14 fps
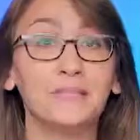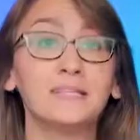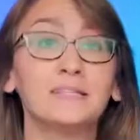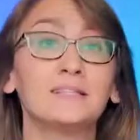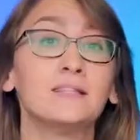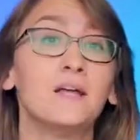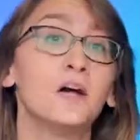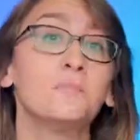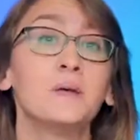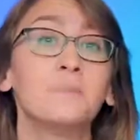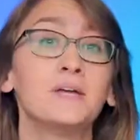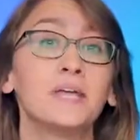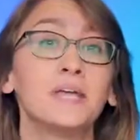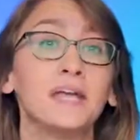but this
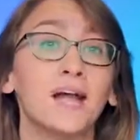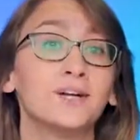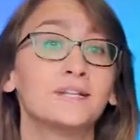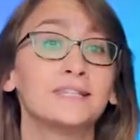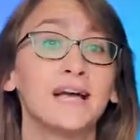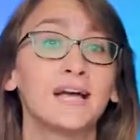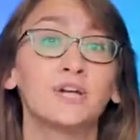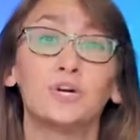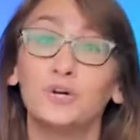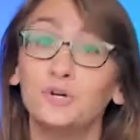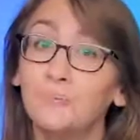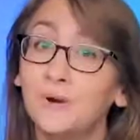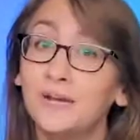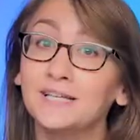lung-mimicking air sac
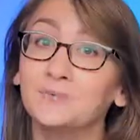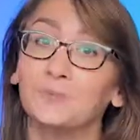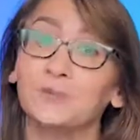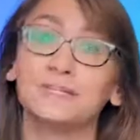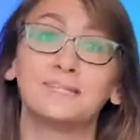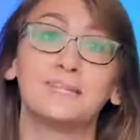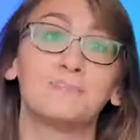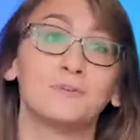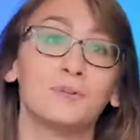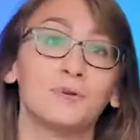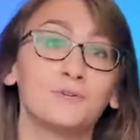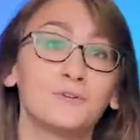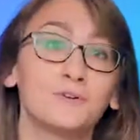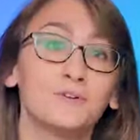could bring us one step
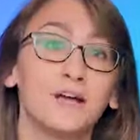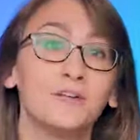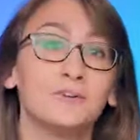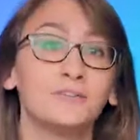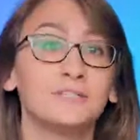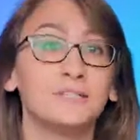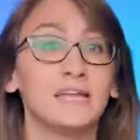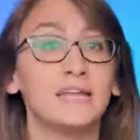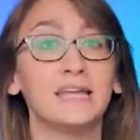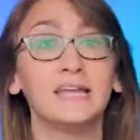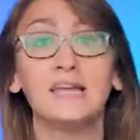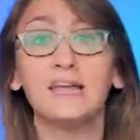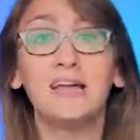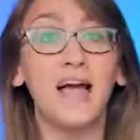closer to
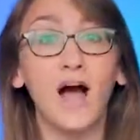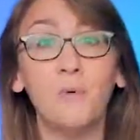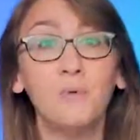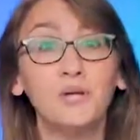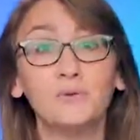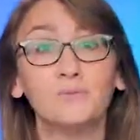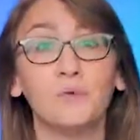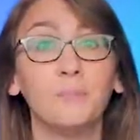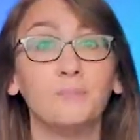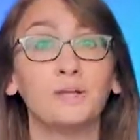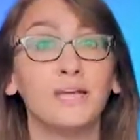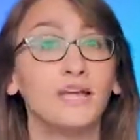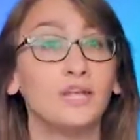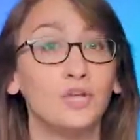understanding how we could
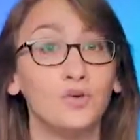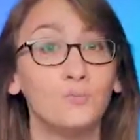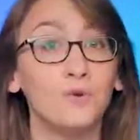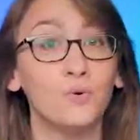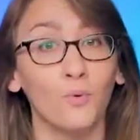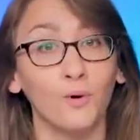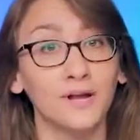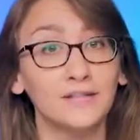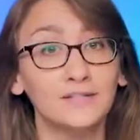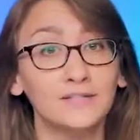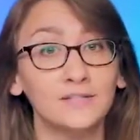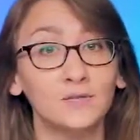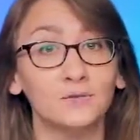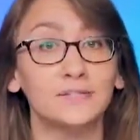replicate human
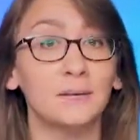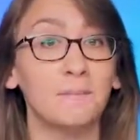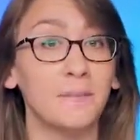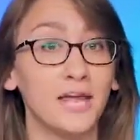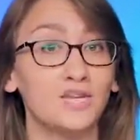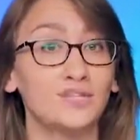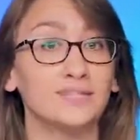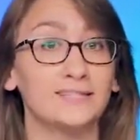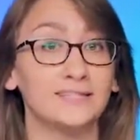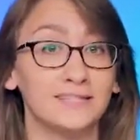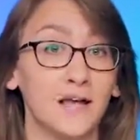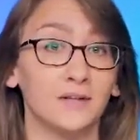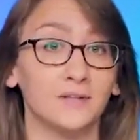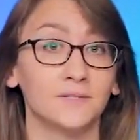organs using patient
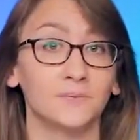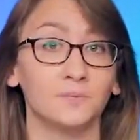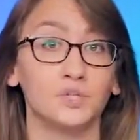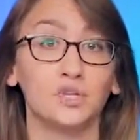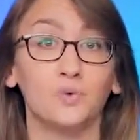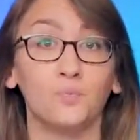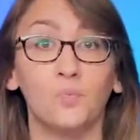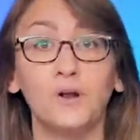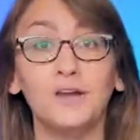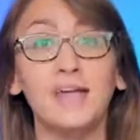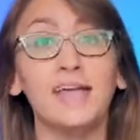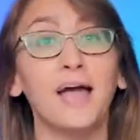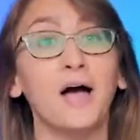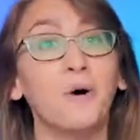cells, which could one
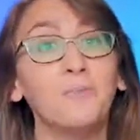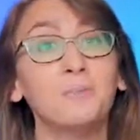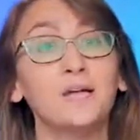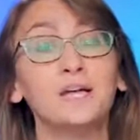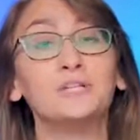day help